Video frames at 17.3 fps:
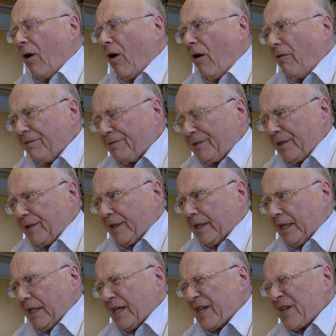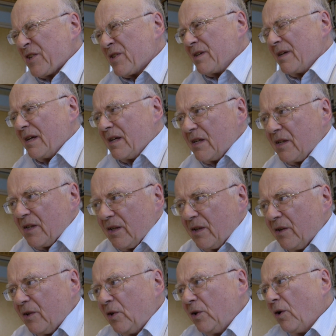often the case,
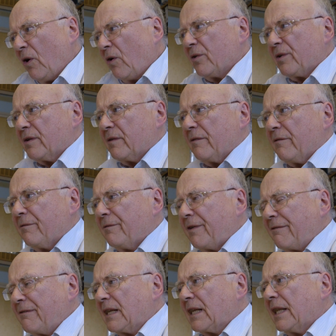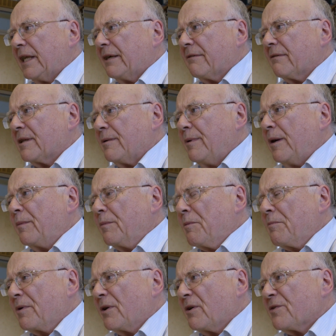not very clear at the
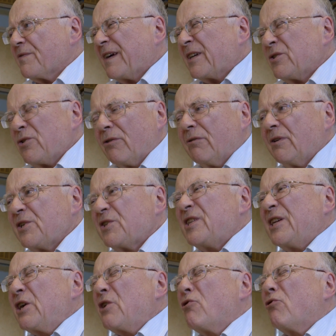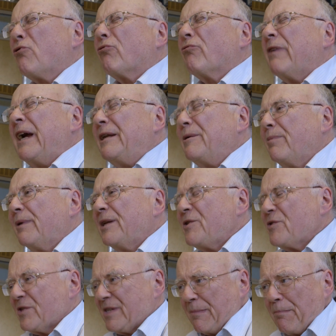moment because factorial is an
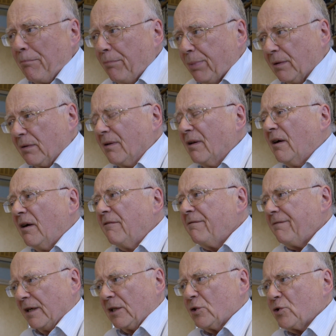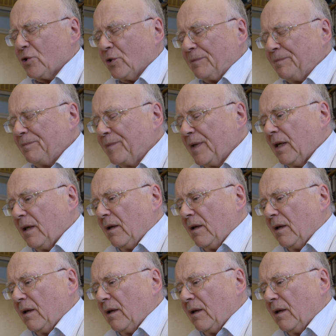incredibly simple function.